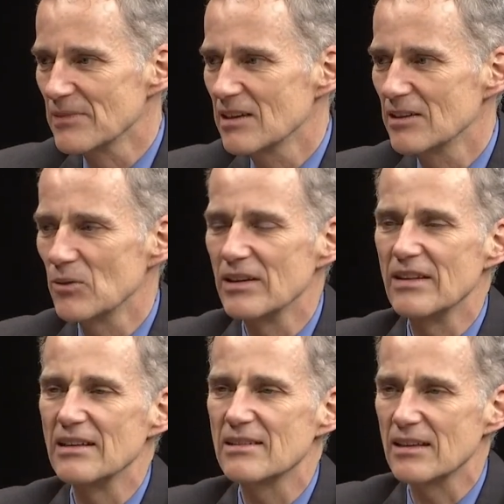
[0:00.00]
you know, one of
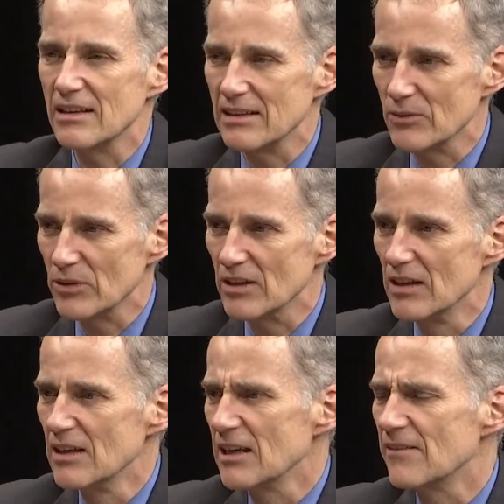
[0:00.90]
these things where
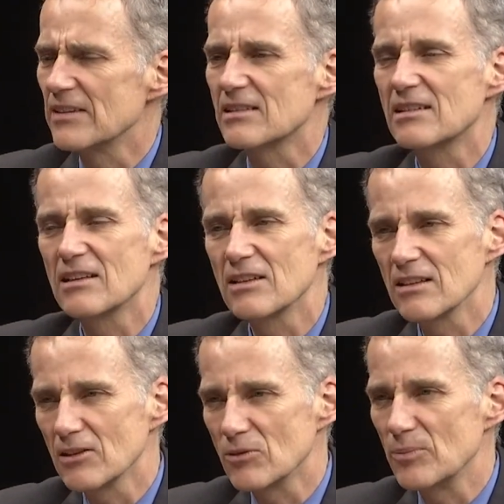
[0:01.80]
if it's a
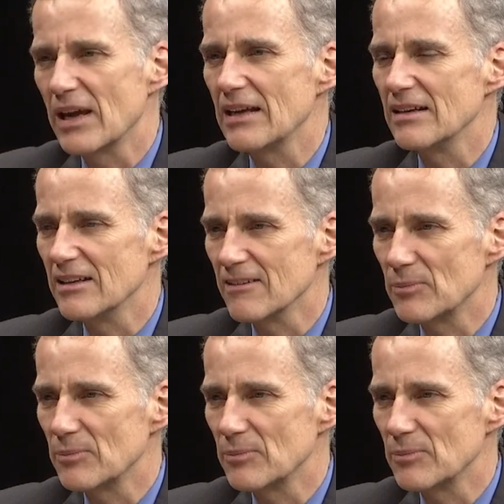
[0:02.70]
little repetitive,